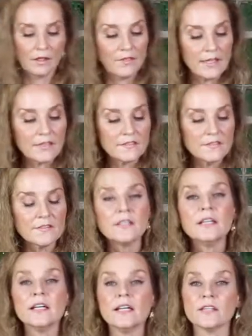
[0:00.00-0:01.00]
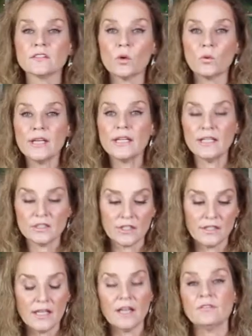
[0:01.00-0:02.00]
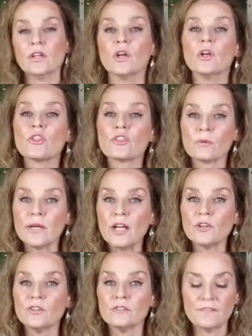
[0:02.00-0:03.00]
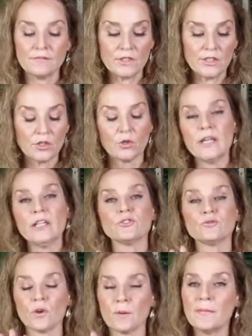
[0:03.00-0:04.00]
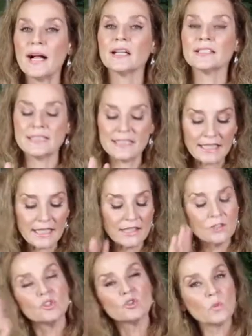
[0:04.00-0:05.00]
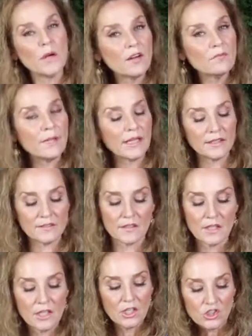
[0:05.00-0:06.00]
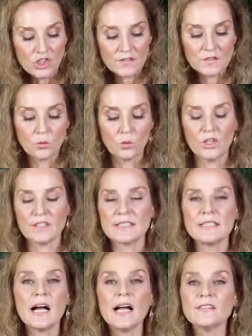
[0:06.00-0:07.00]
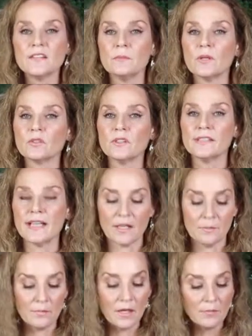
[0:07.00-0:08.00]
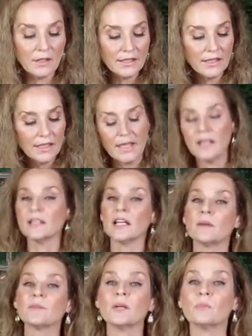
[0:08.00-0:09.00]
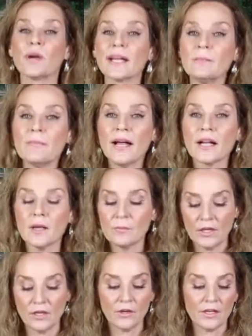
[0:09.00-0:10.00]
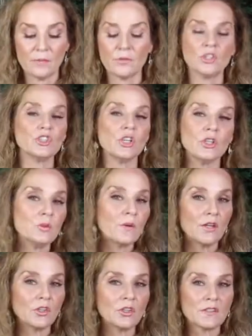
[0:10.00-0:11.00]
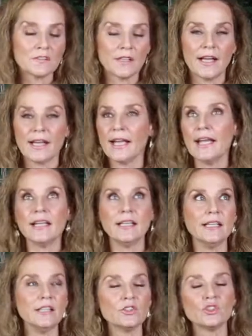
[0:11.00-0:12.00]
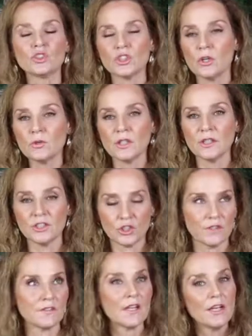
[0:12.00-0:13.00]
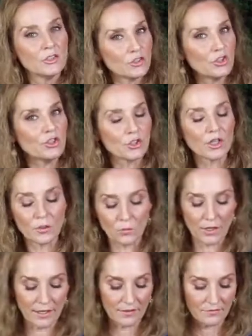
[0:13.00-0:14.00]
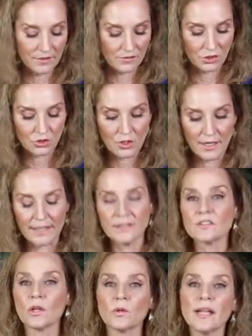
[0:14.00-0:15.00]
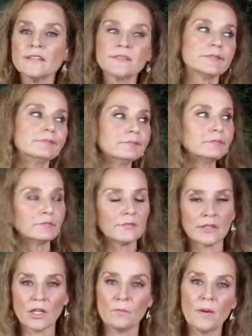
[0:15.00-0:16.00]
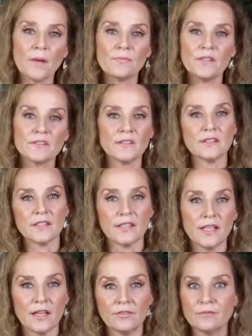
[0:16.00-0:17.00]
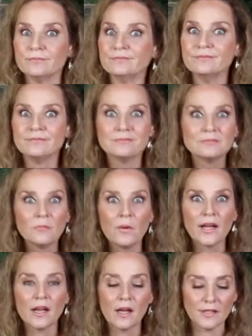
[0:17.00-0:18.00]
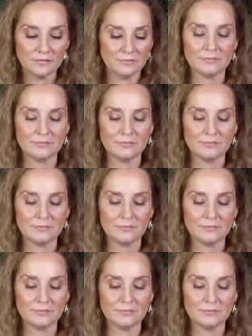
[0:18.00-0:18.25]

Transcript: this is going into the oven, 350 degrees for about 10-12 minutes, just to where it's nice and melted down and bubbly. And then I'm going to bring it back up here, and I'm going to show you what it looks like, and it is so delicious. So you're going to want to give this a try. So let's go pop this into the oven. Why not?